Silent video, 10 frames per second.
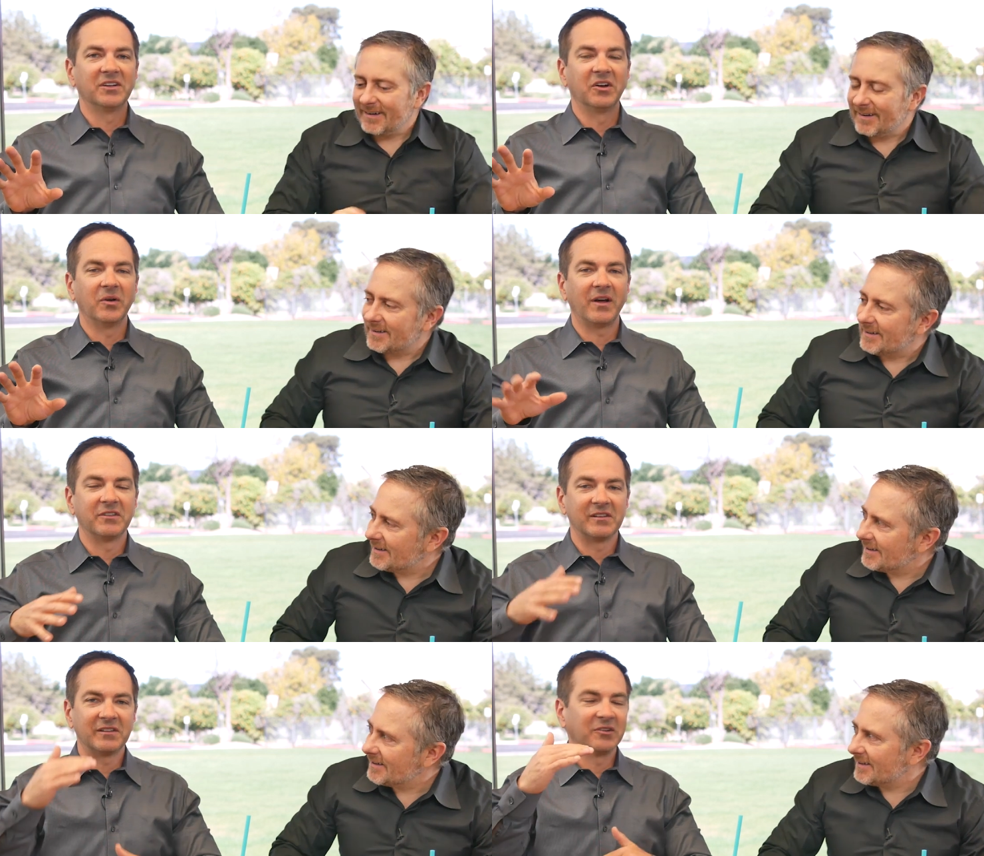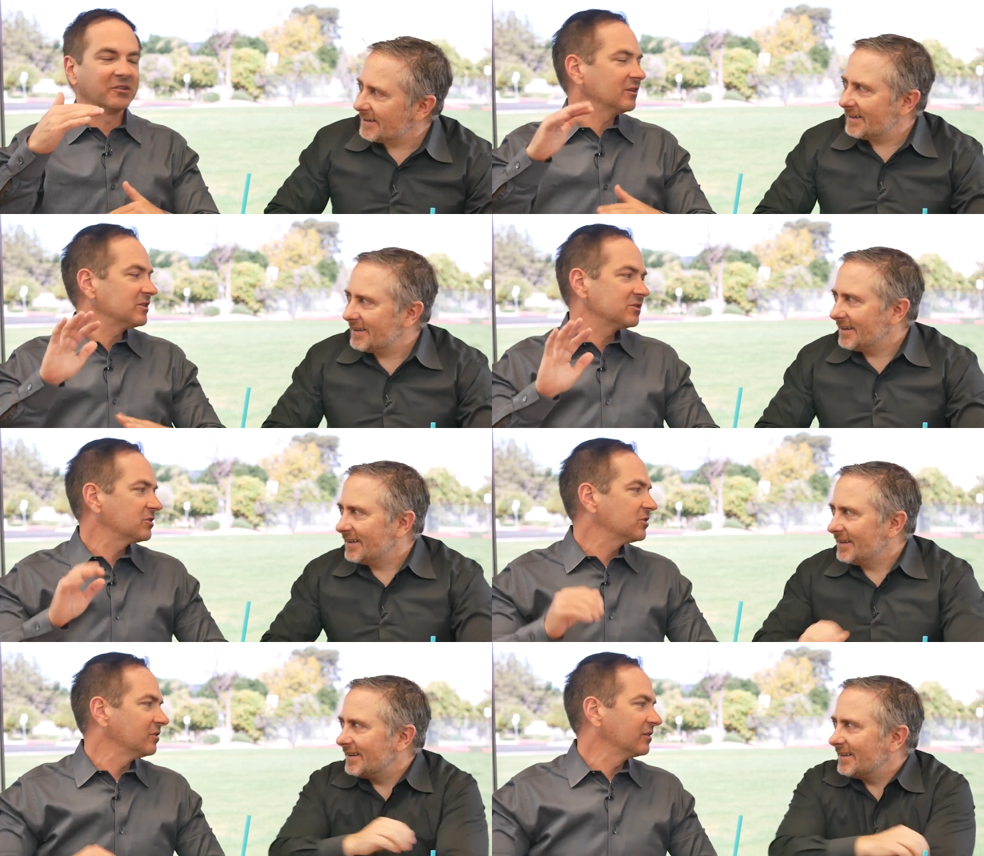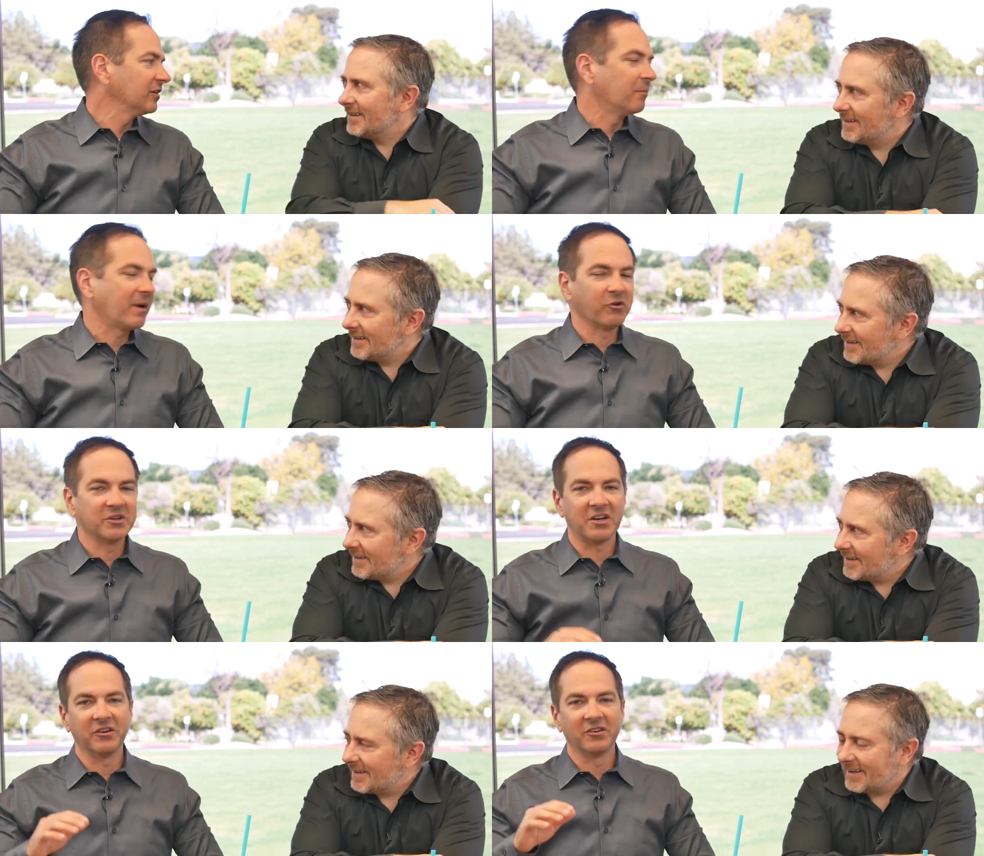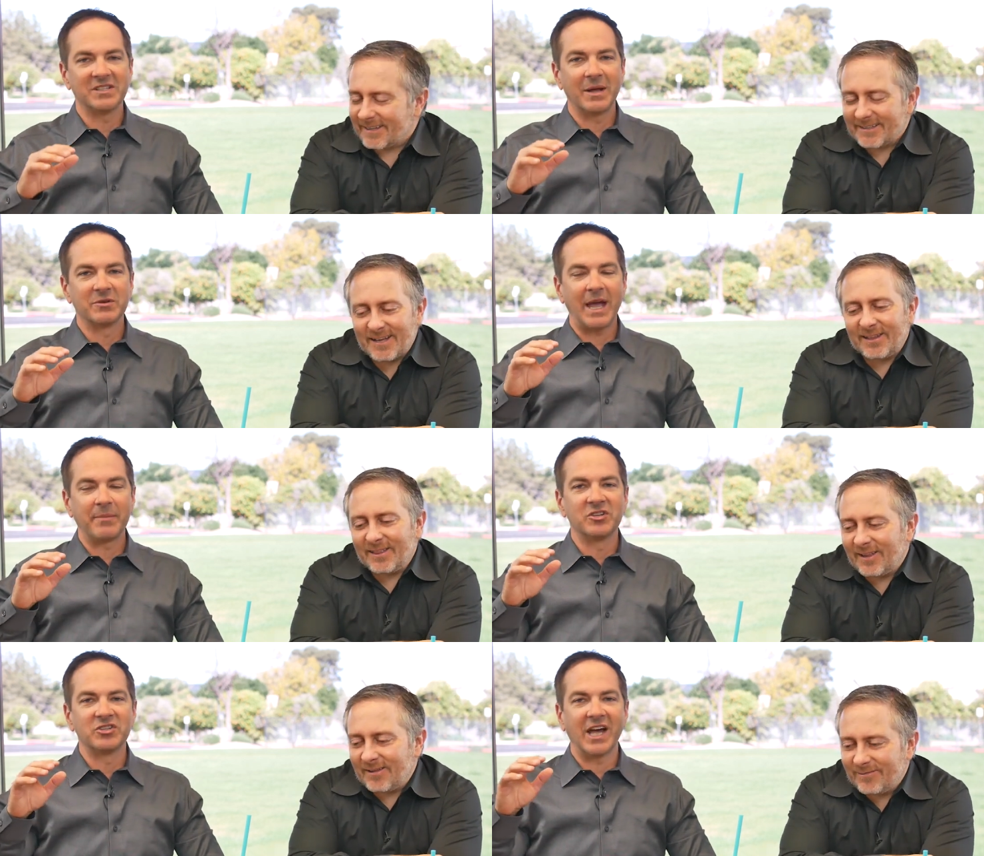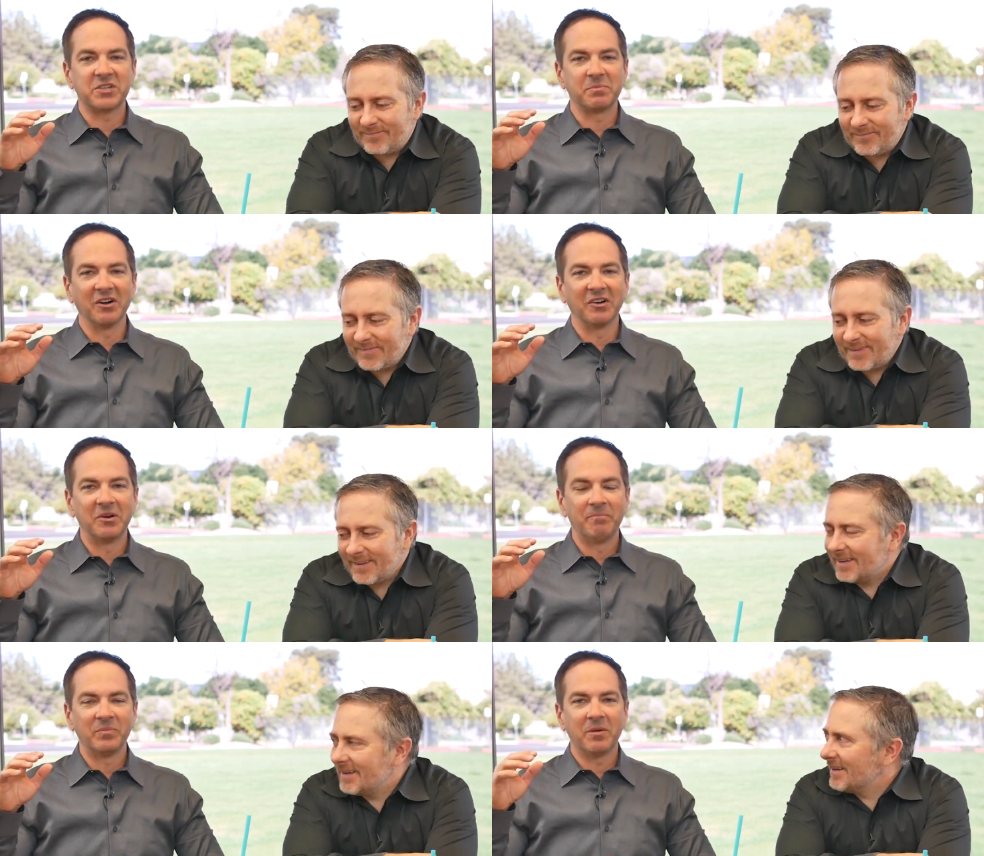Speaker 1: You know, I have this little this cutest little Border Terrier. His he name is, is Captain Jack Sparrow.